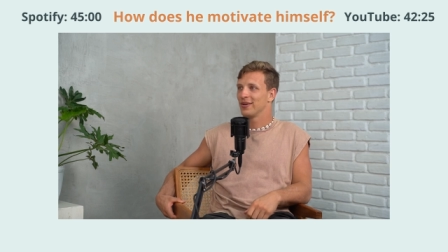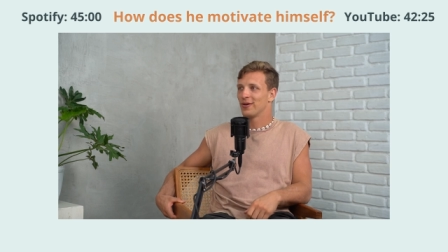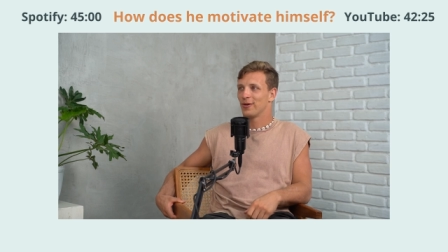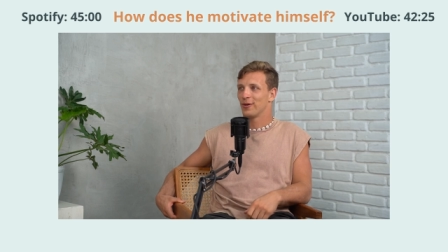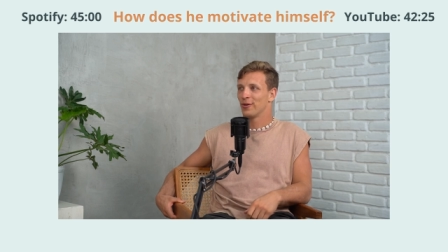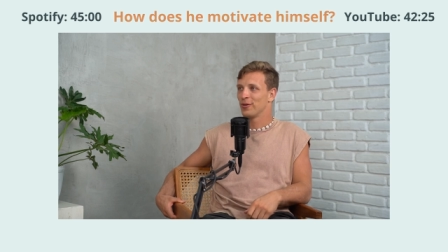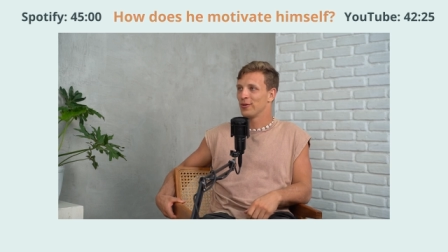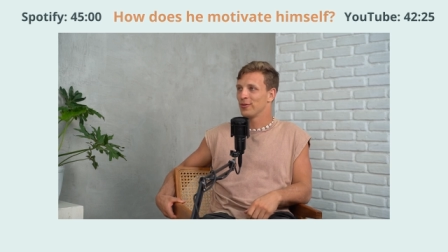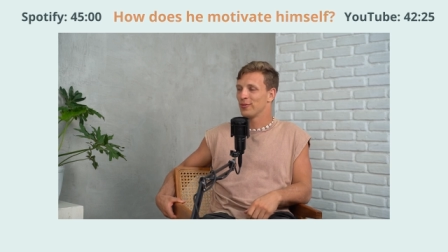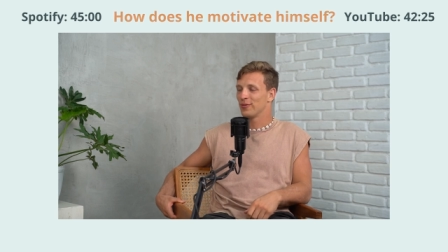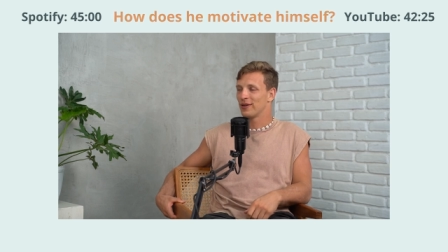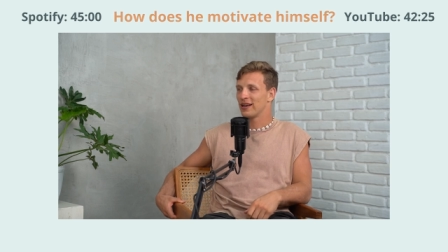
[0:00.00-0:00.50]

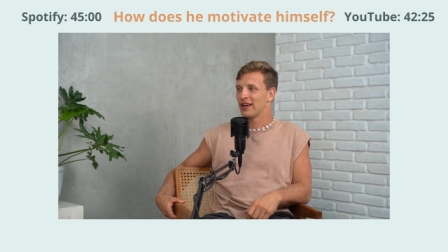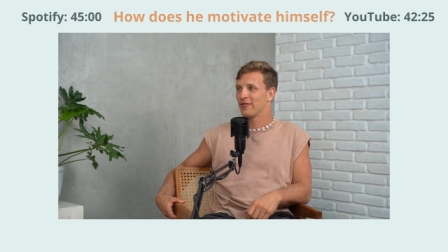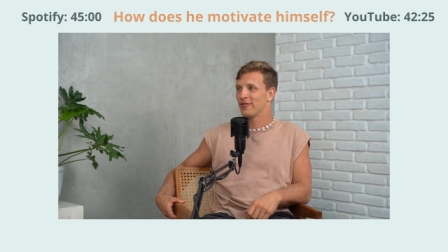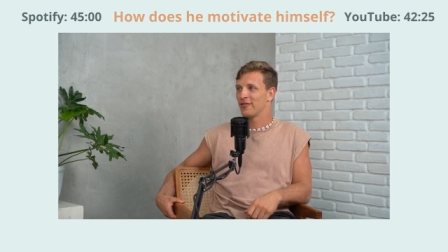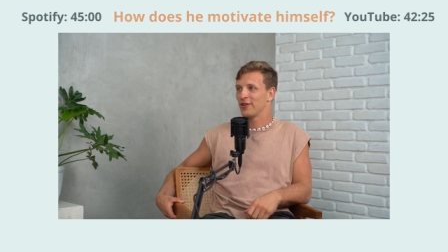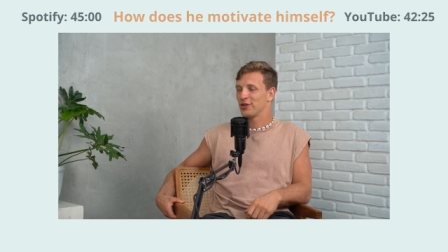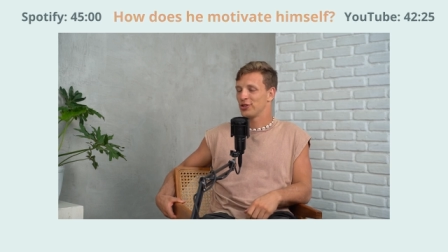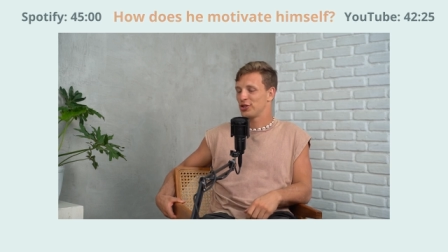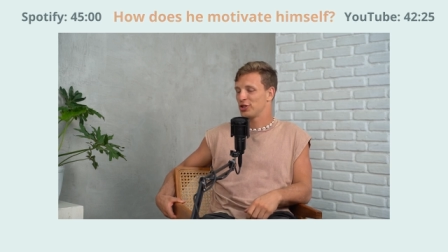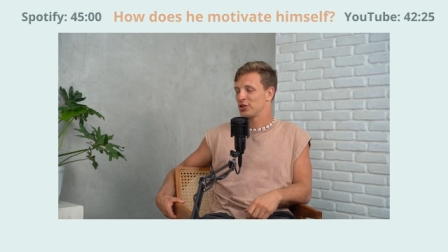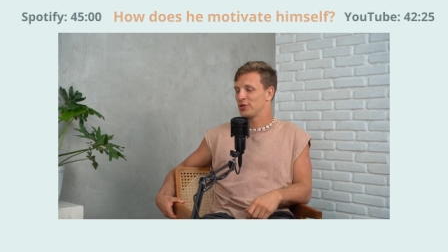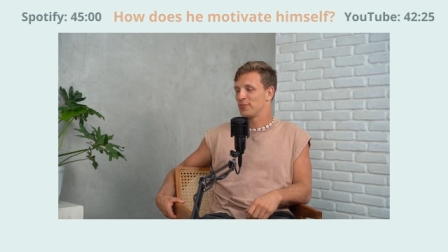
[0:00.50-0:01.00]
on whatever,
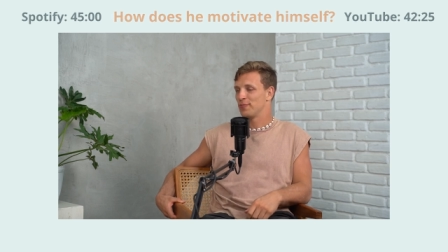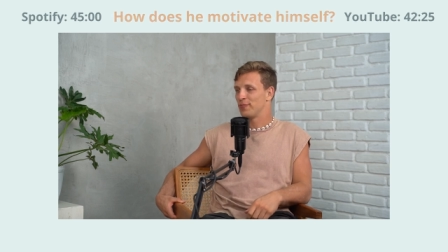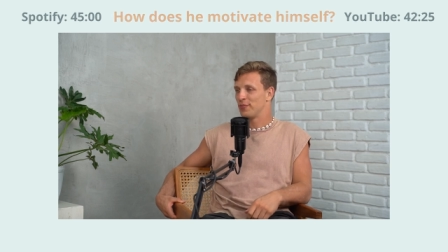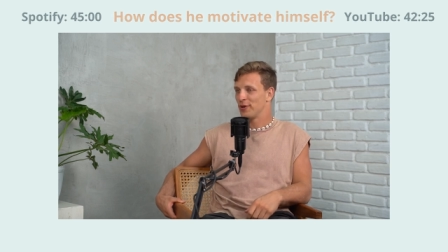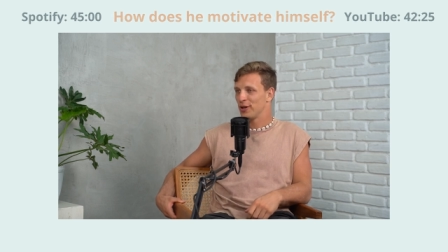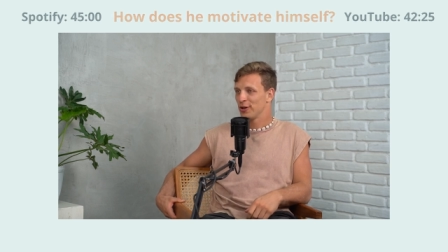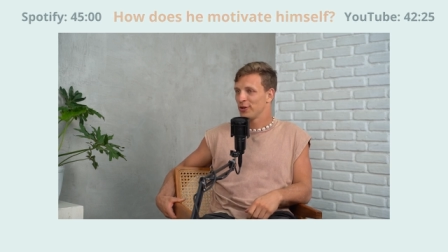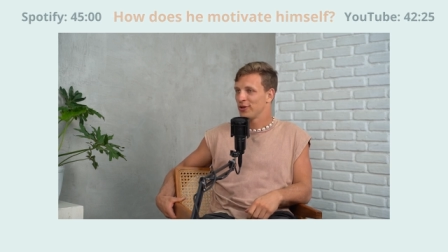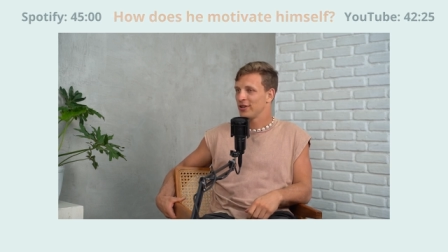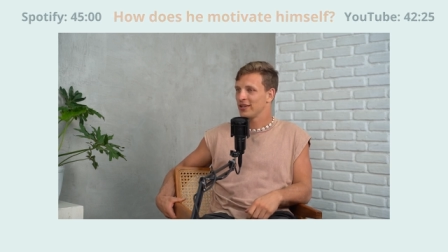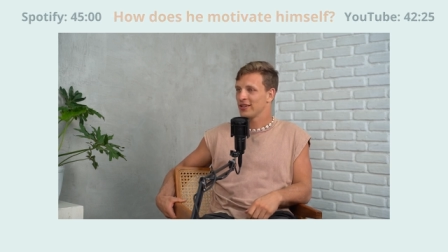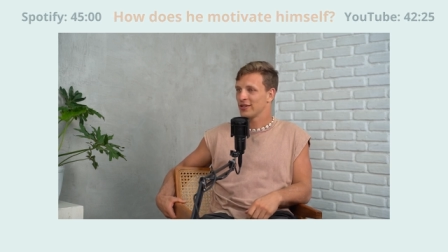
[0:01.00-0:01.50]
just
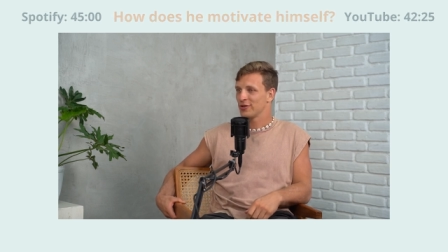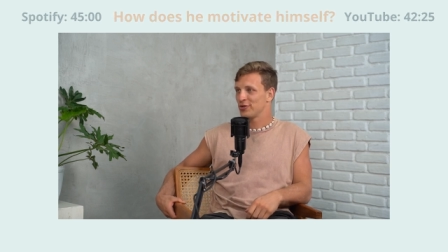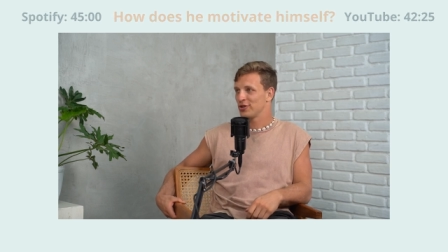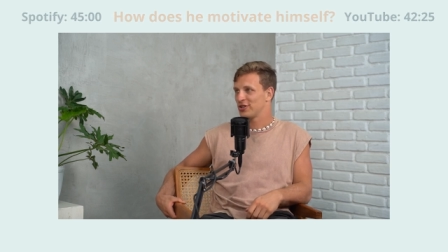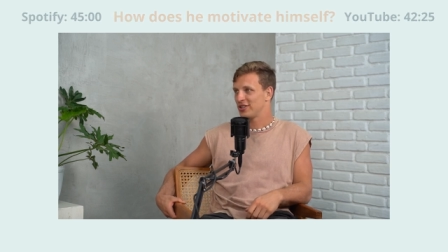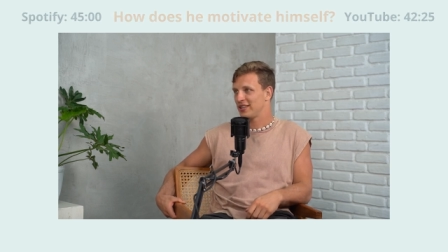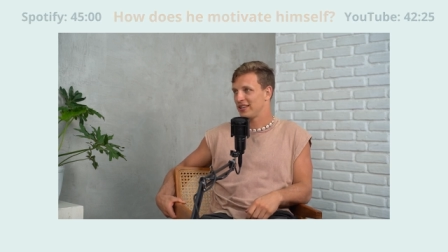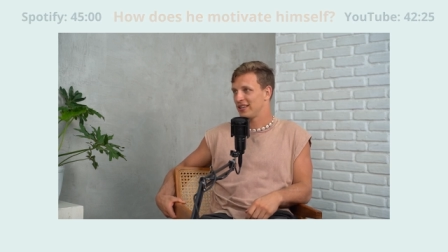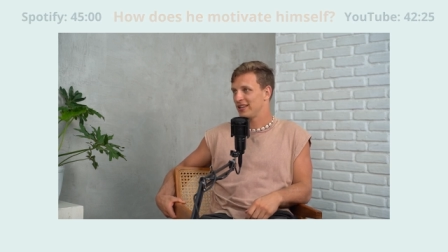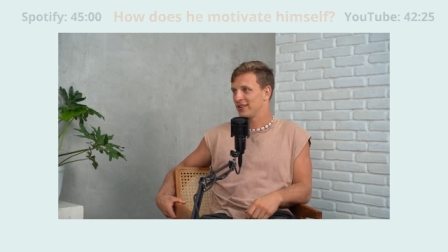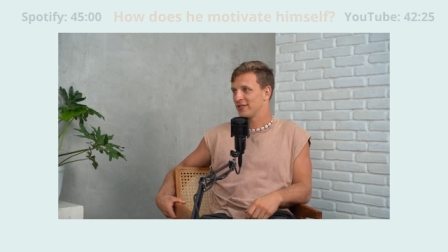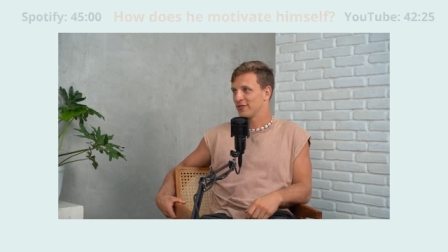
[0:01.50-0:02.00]
building the
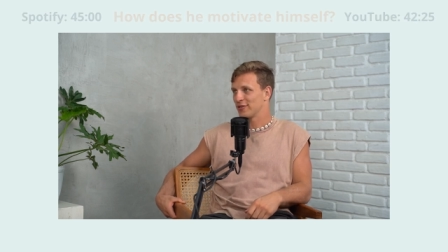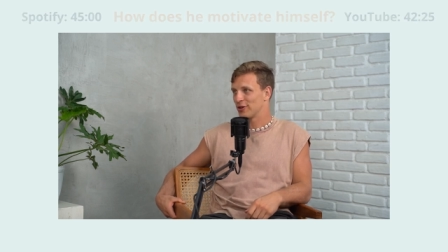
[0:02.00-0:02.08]
routine of